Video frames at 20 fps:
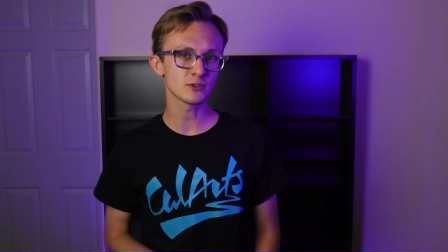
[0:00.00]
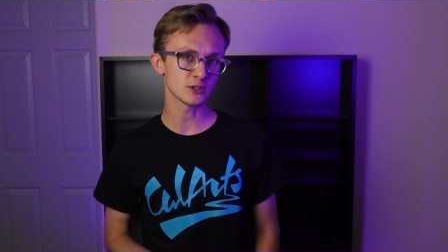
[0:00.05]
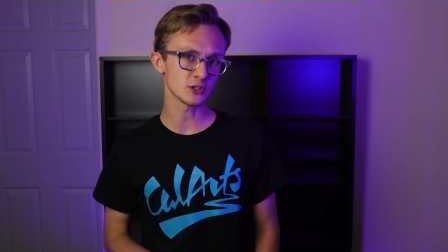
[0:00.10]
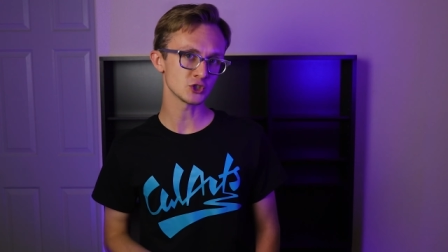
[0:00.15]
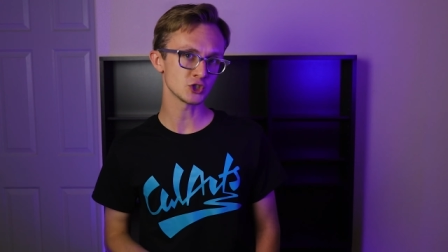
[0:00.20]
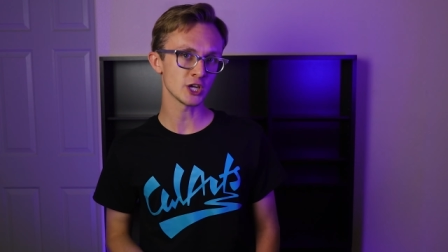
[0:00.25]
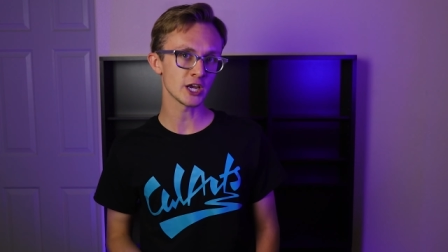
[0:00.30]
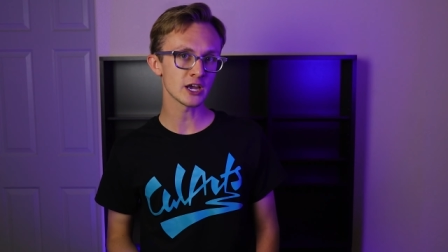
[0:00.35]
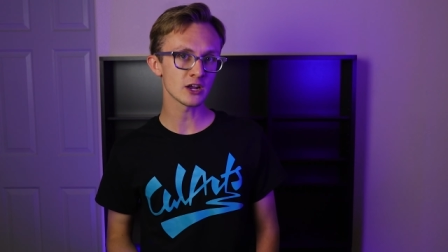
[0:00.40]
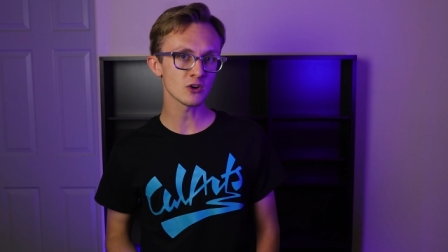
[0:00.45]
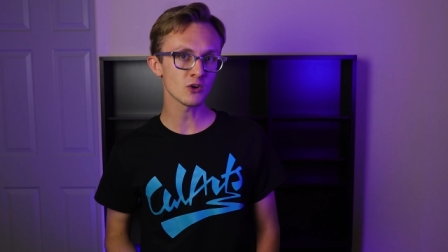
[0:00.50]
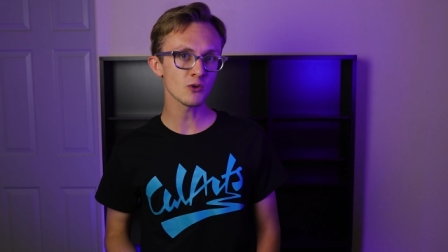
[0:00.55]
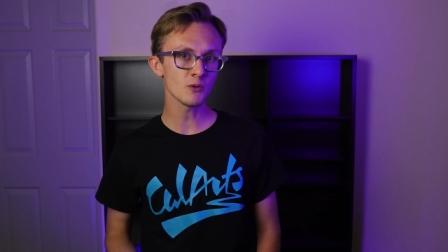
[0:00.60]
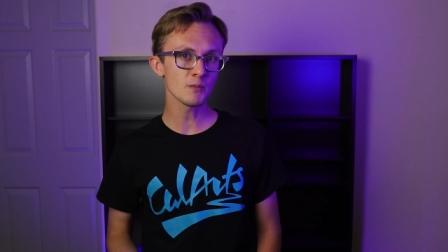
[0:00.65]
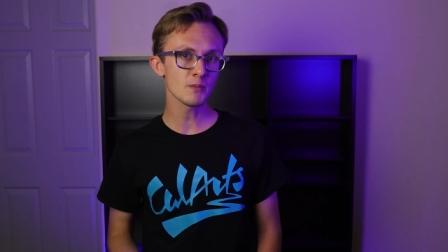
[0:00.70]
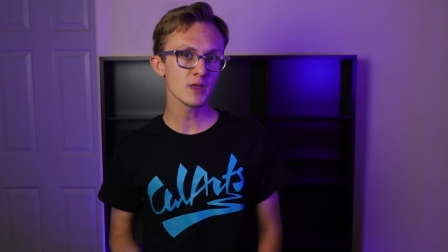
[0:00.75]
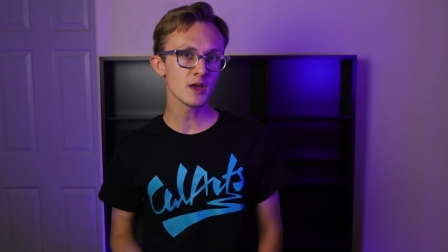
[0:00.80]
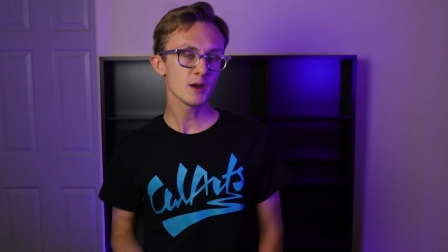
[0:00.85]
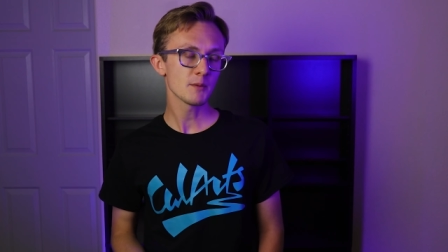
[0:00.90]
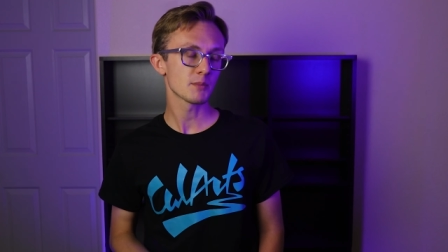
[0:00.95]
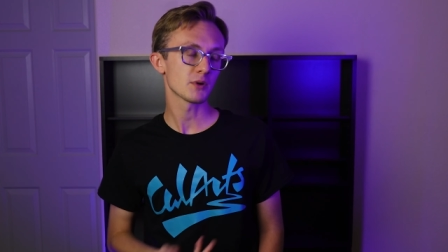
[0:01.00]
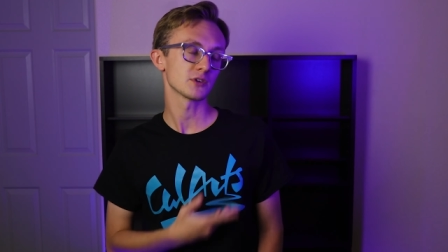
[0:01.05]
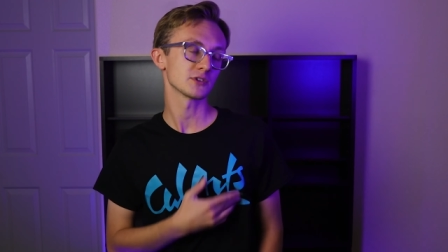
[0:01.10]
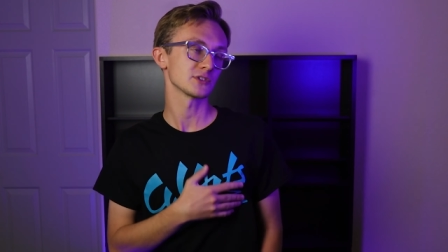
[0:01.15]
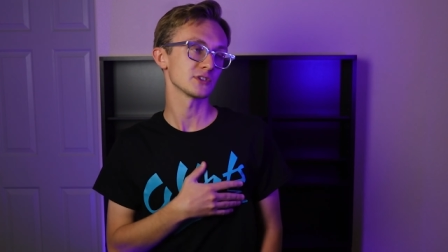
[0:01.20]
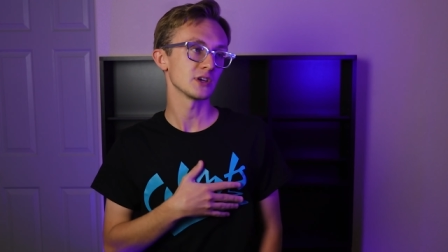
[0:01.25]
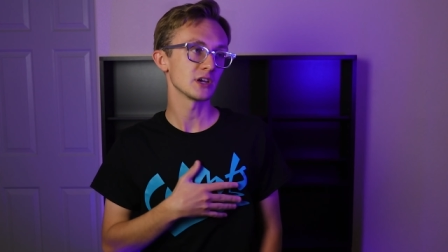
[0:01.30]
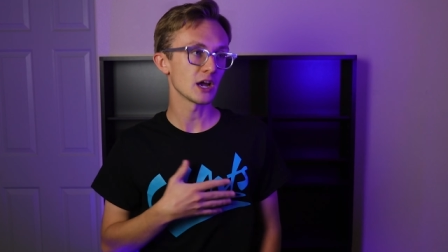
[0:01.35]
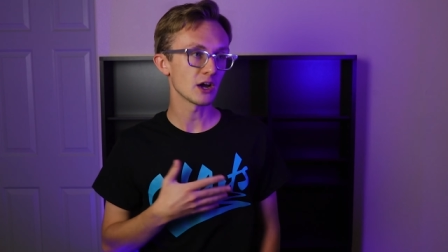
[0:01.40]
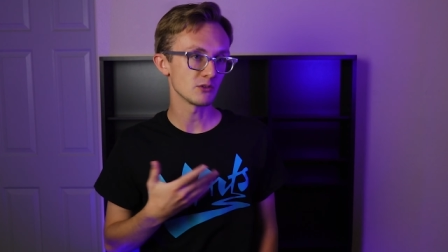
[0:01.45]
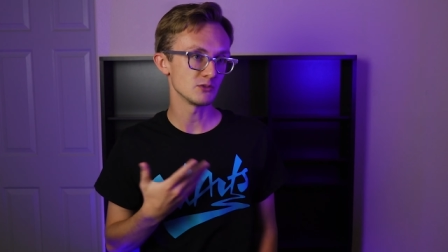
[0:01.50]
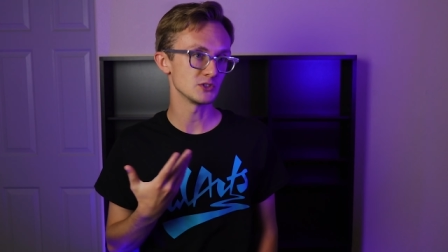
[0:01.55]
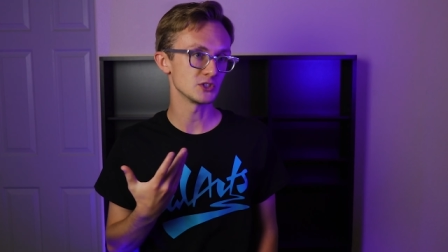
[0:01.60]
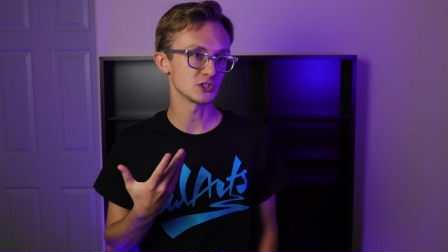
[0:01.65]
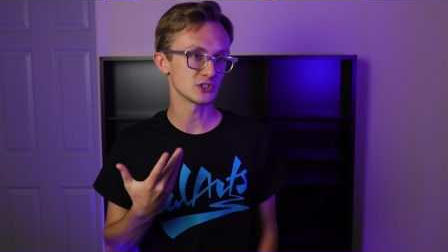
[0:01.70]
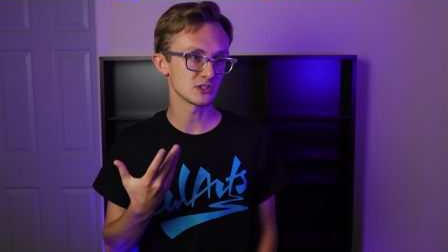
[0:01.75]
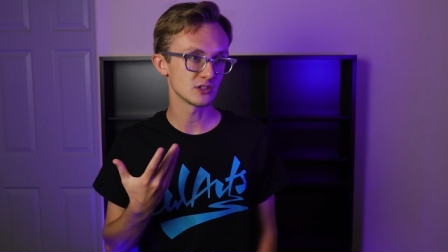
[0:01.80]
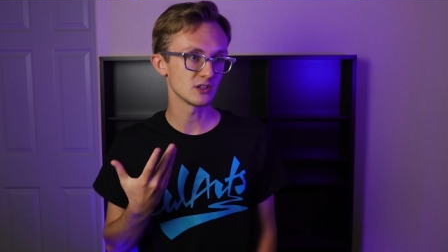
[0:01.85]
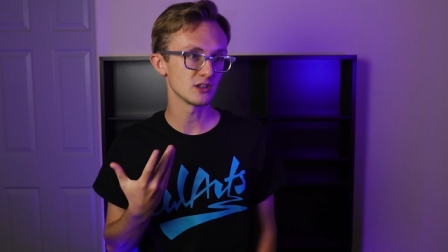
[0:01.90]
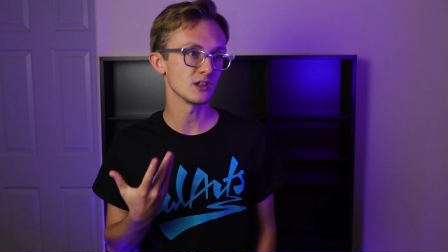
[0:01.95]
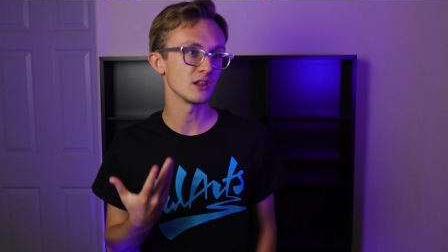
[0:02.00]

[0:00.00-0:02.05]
for the channel. Personally, I would just